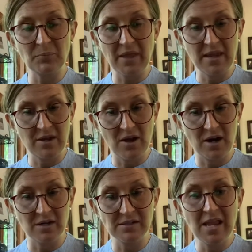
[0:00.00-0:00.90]
playing
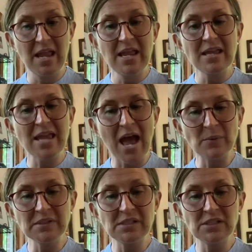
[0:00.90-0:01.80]
cards,
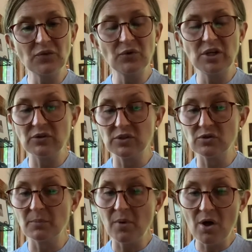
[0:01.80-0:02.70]
countless silvery
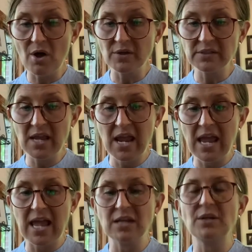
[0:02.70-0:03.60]
crystal balls,
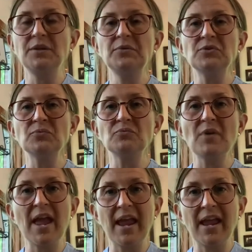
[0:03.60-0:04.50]
and a huge
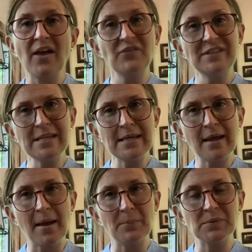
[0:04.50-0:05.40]
array of
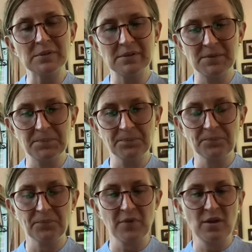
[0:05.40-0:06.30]
teacups.
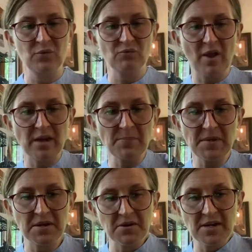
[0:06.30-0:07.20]
Ron
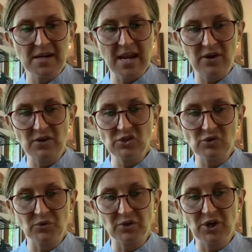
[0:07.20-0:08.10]
appeared at Harry's
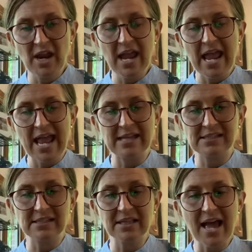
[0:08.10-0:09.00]
shoulder as
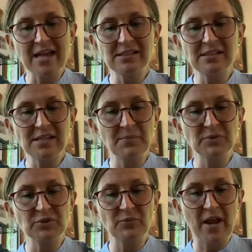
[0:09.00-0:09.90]
the class
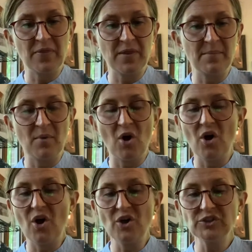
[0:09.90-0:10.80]
assembled around them,
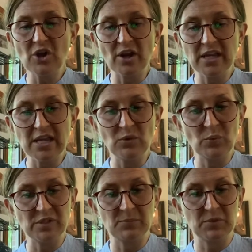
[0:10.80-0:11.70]
all talking in
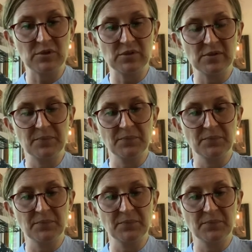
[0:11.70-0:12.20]
whispers.